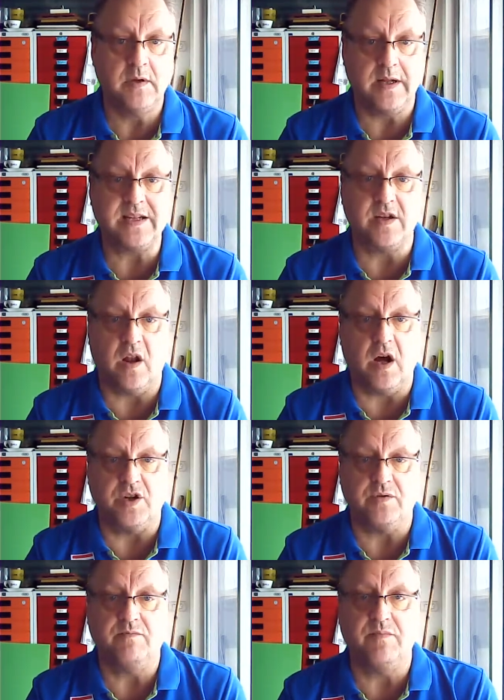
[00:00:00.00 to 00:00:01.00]
That's a
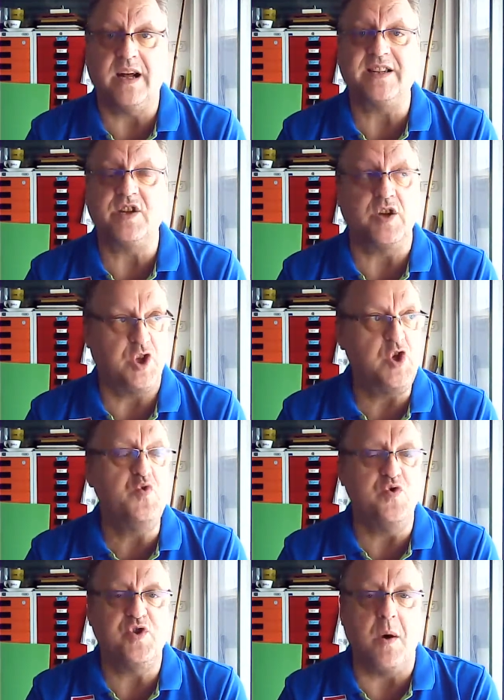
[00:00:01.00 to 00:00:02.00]
lot. That's a
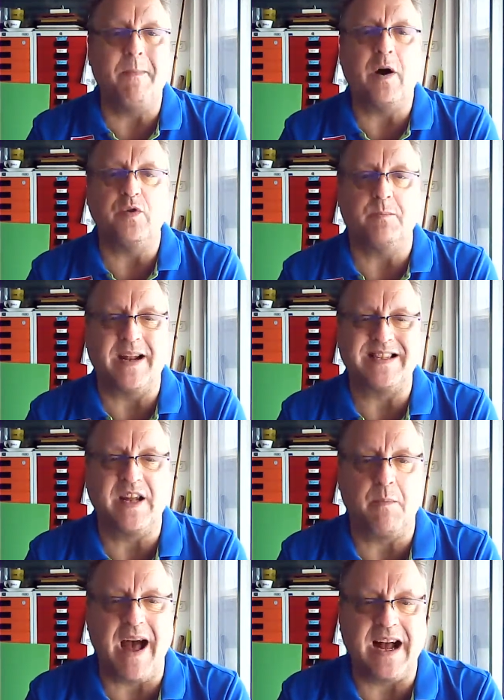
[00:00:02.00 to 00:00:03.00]
huge amount of
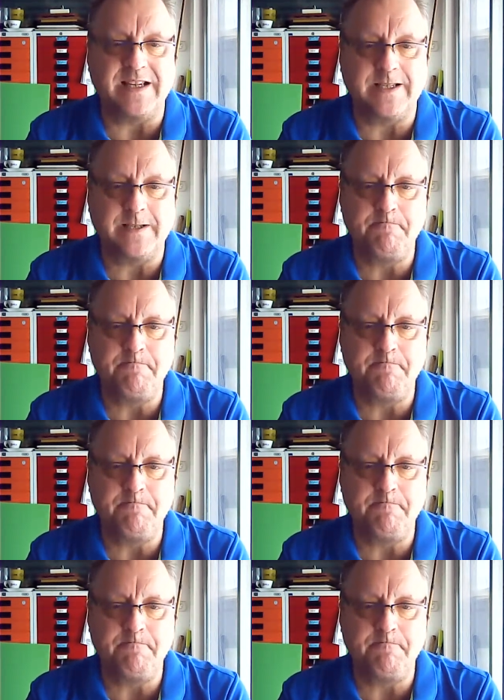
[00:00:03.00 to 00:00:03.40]
plastic bags.